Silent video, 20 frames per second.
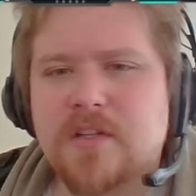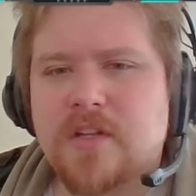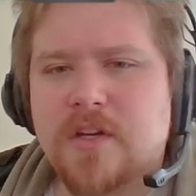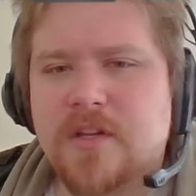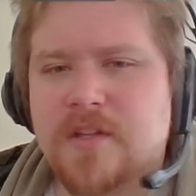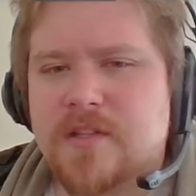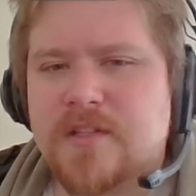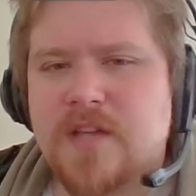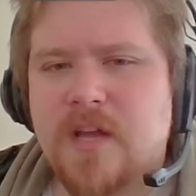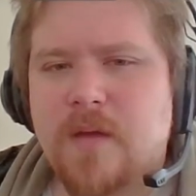
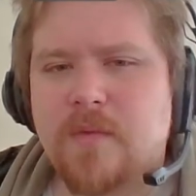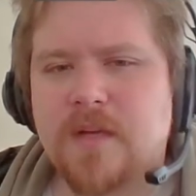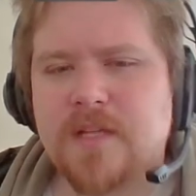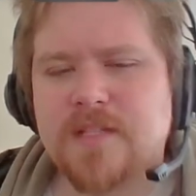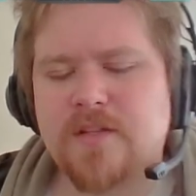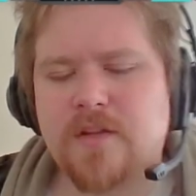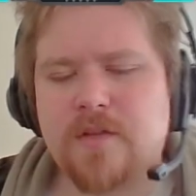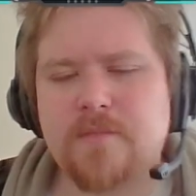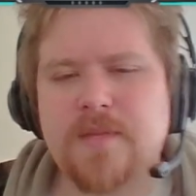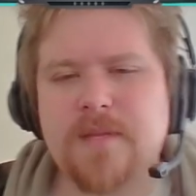lot of the time why
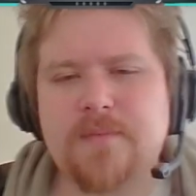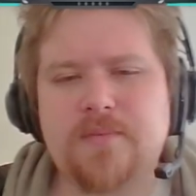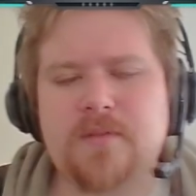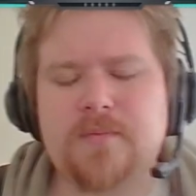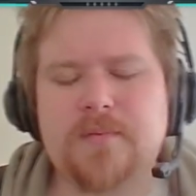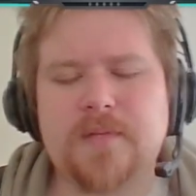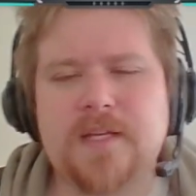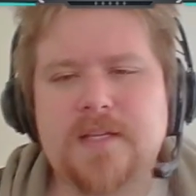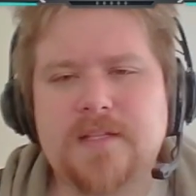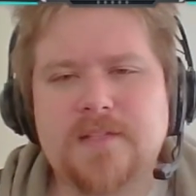certain people
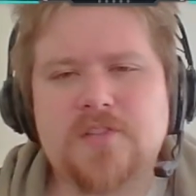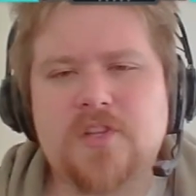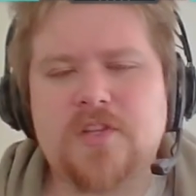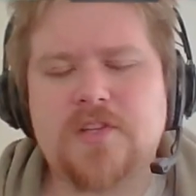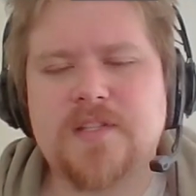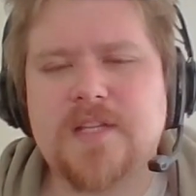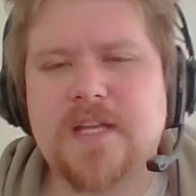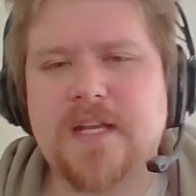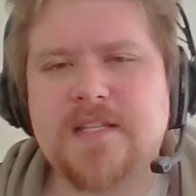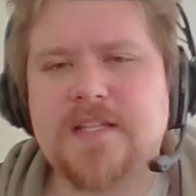are playing
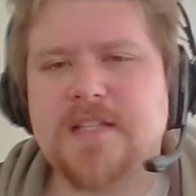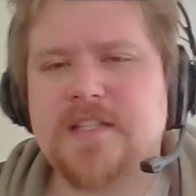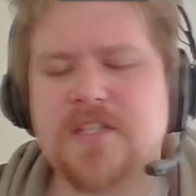certain decks.